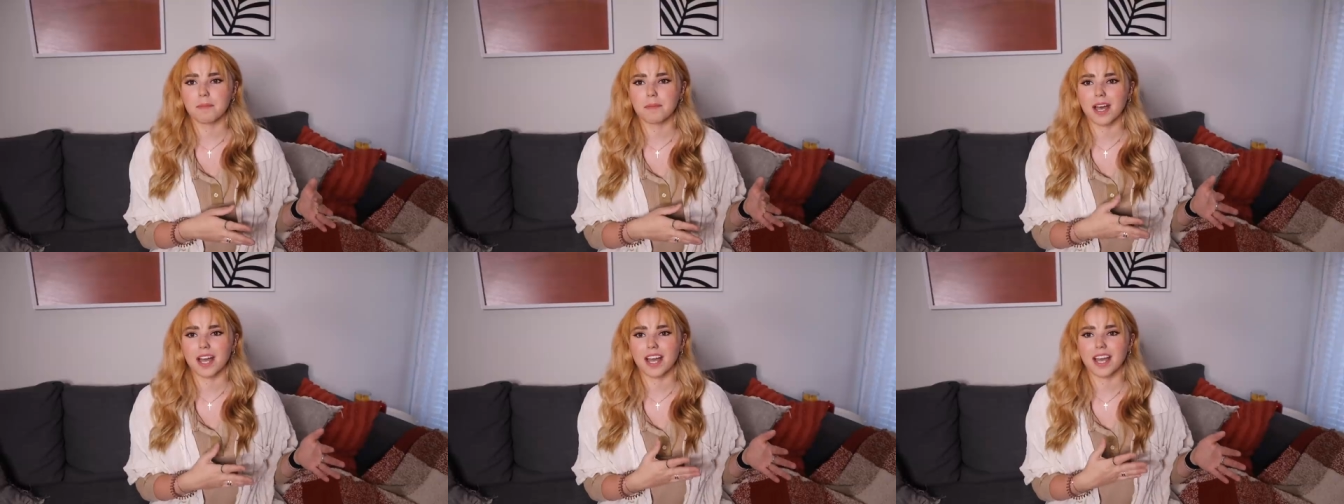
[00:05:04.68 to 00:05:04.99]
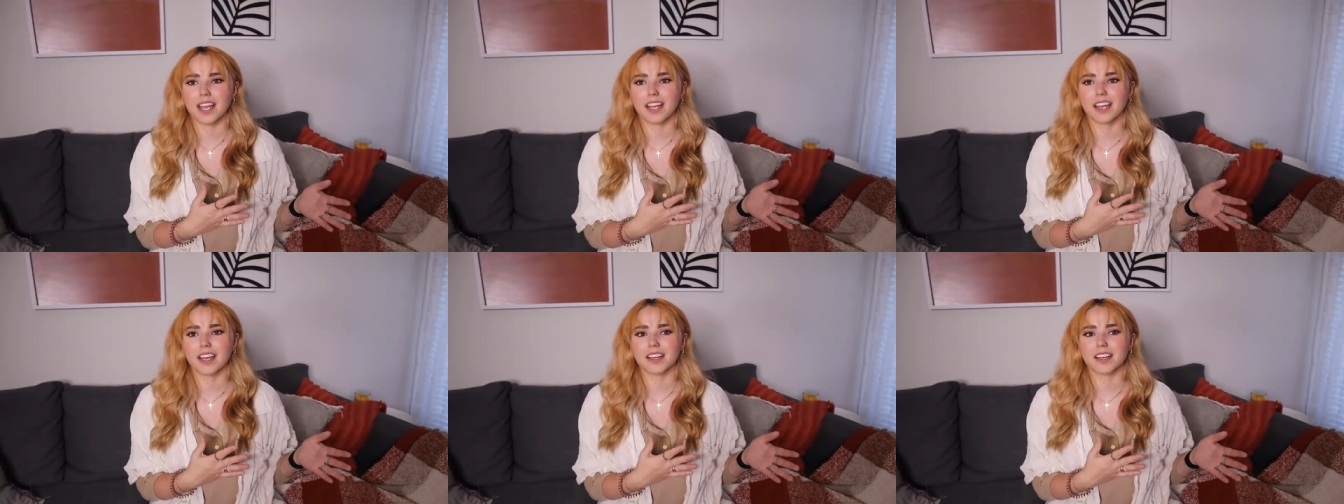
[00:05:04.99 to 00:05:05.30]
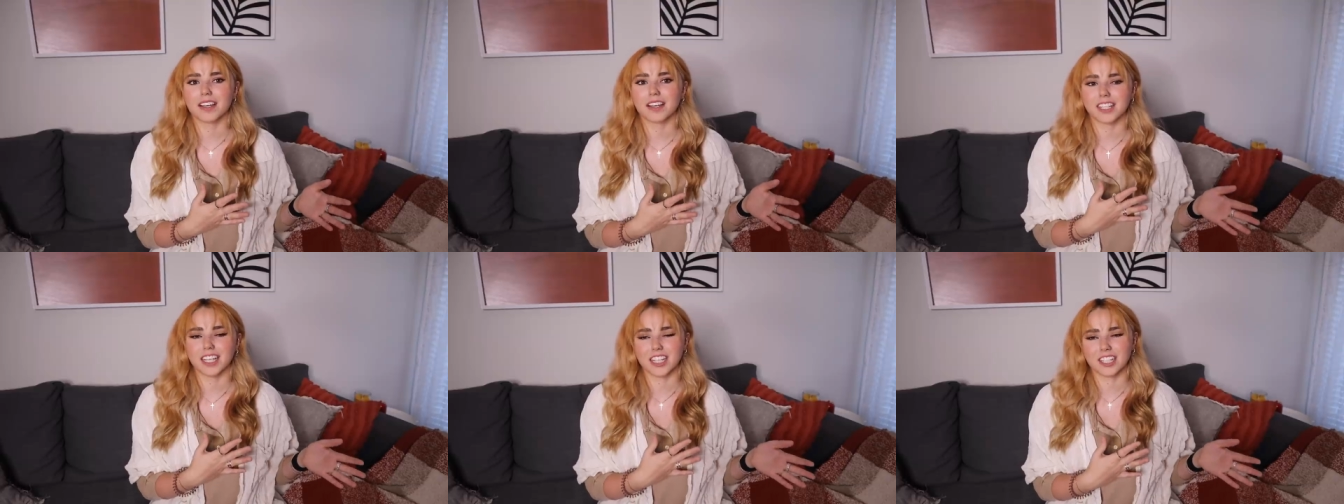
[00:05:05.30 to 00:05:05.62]
my
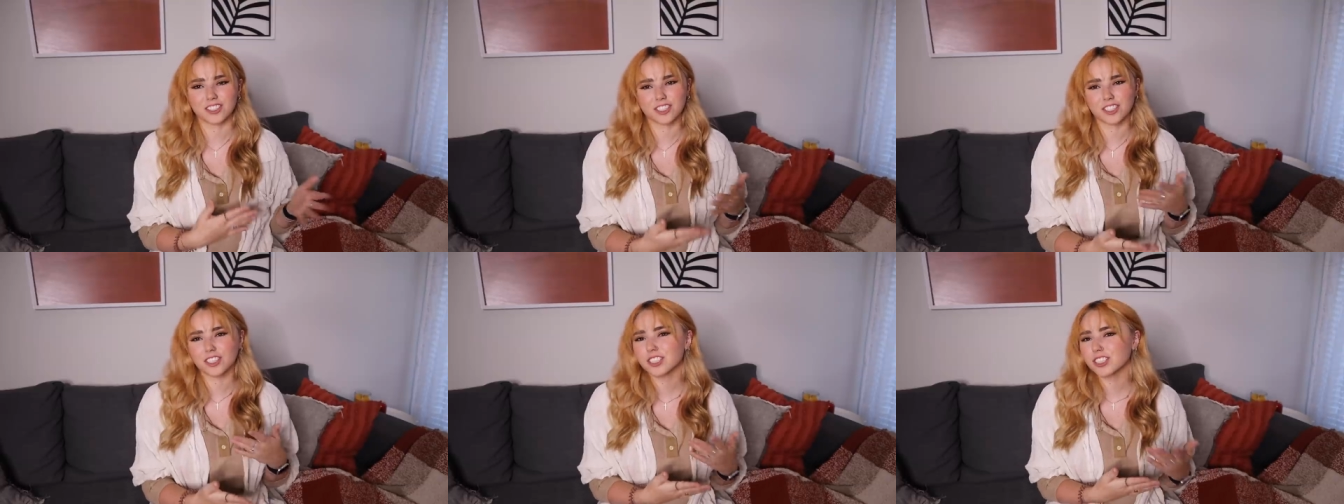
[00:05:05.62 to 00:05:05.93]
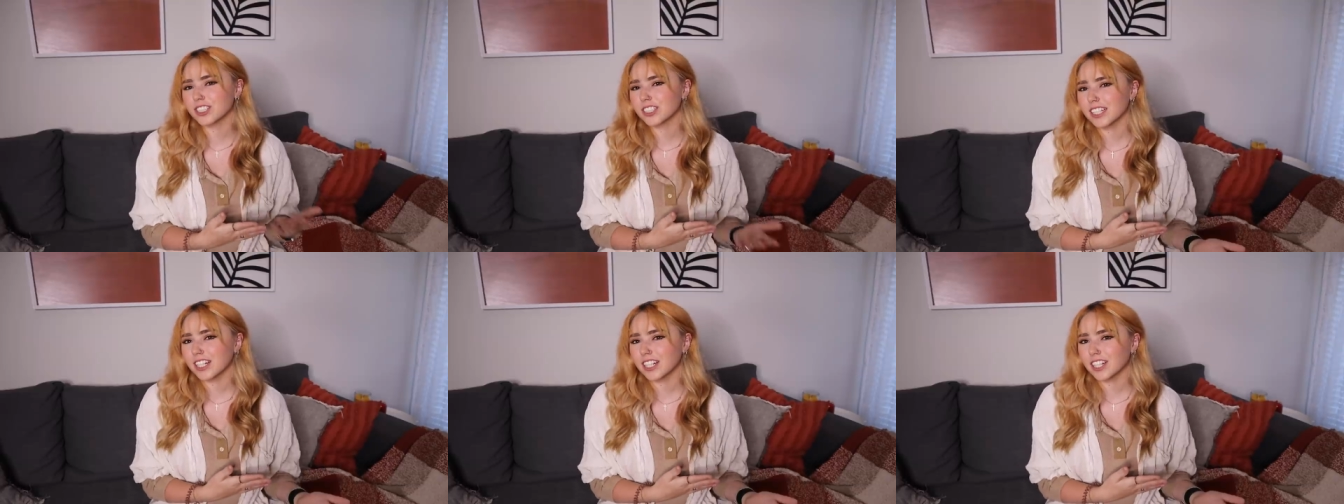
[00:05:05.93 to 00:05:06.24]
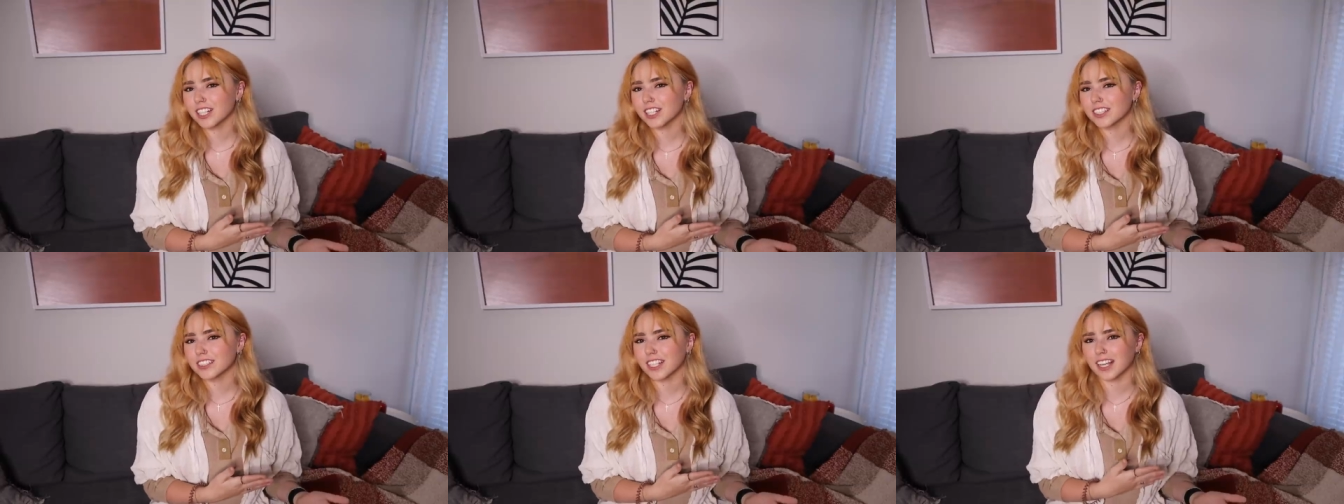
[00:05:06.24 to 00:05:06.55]
like church
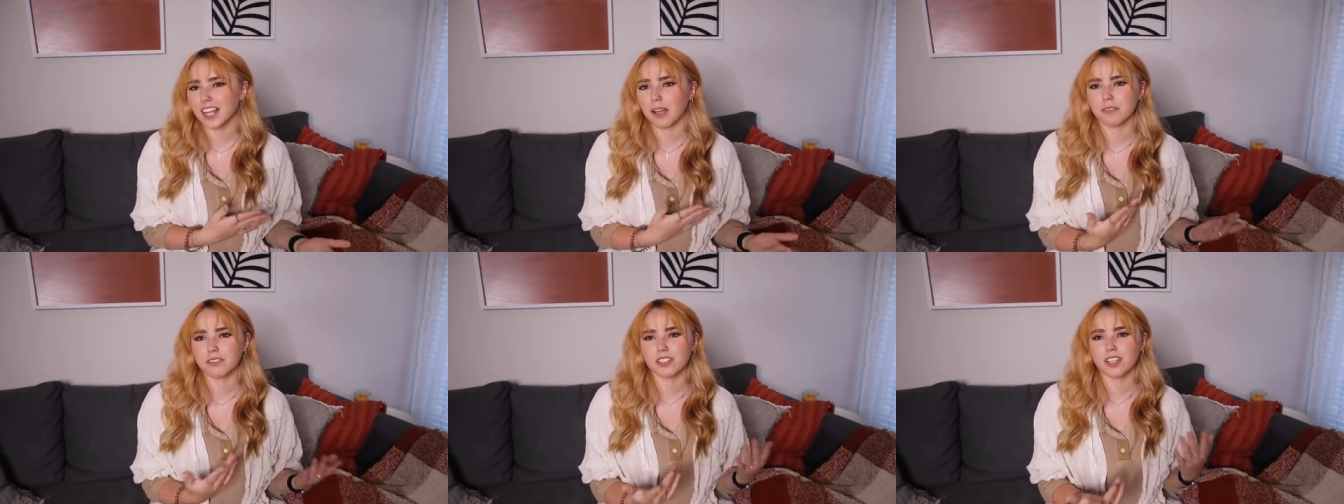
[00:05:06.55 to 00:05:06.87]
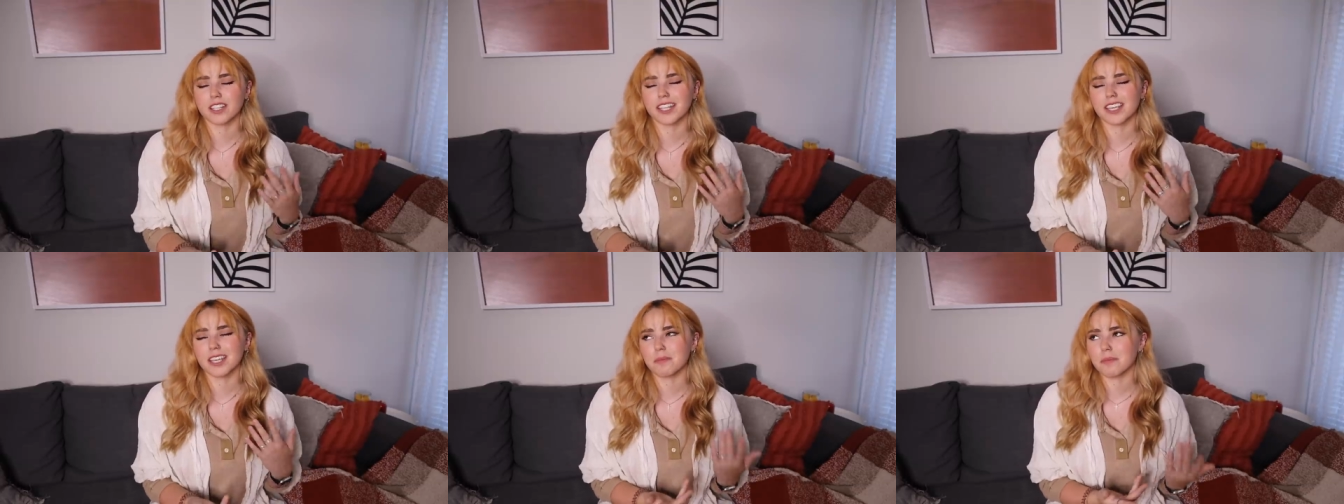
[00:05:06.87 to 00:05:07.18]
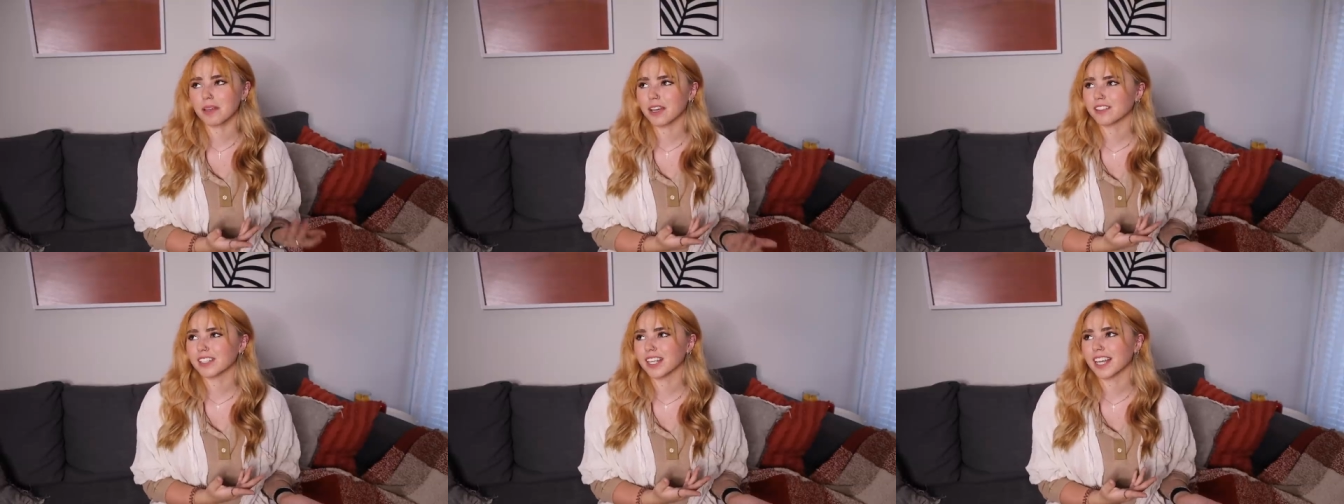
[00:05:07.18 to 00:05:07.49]
leaders, like I was on the
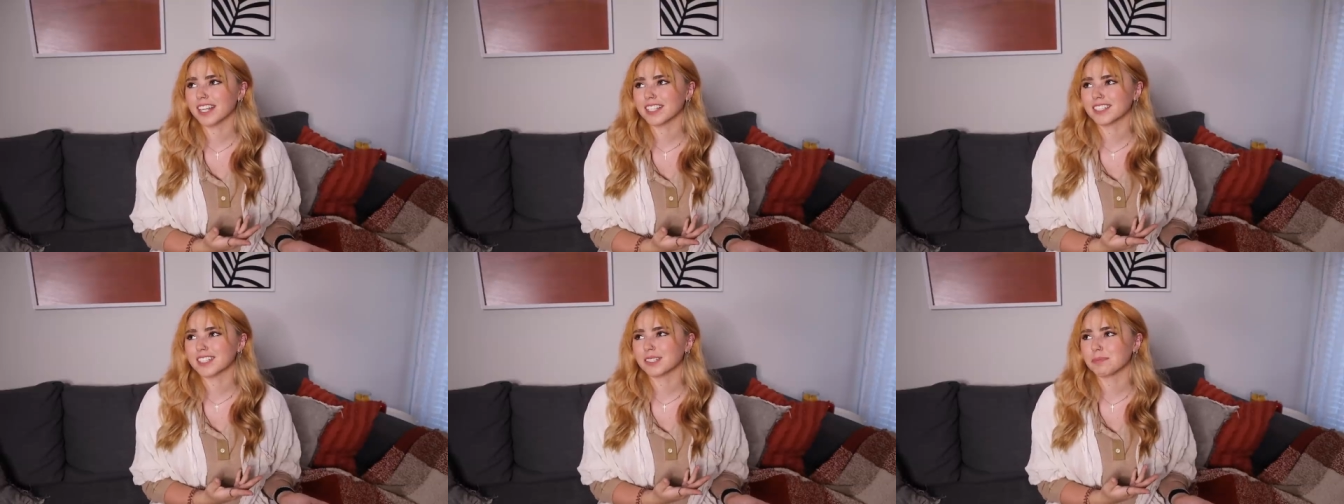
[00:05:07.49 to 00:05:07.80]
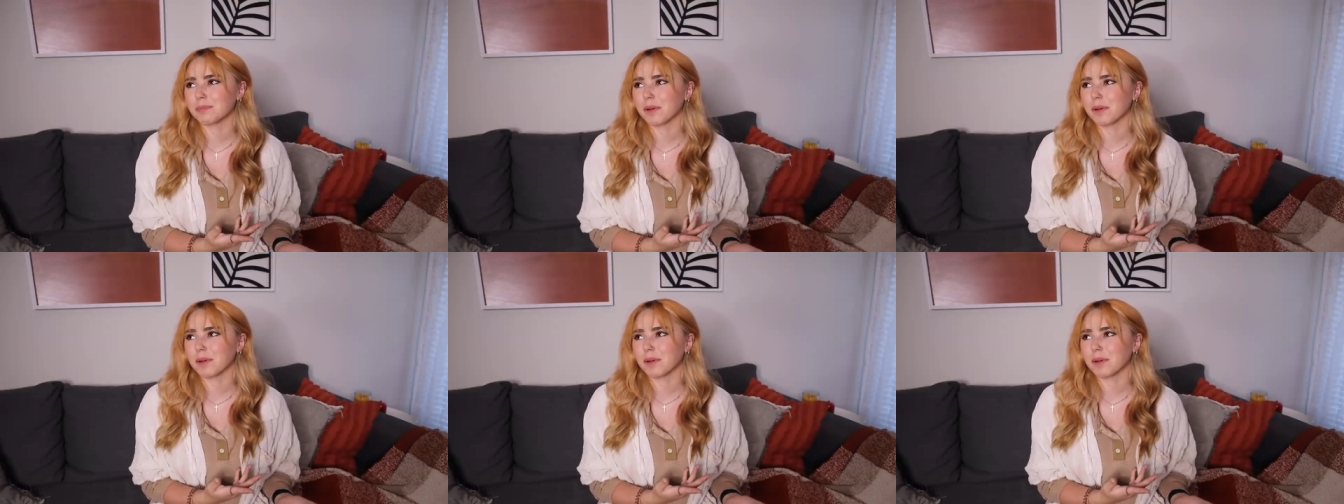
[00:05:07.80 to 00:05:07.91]
email list,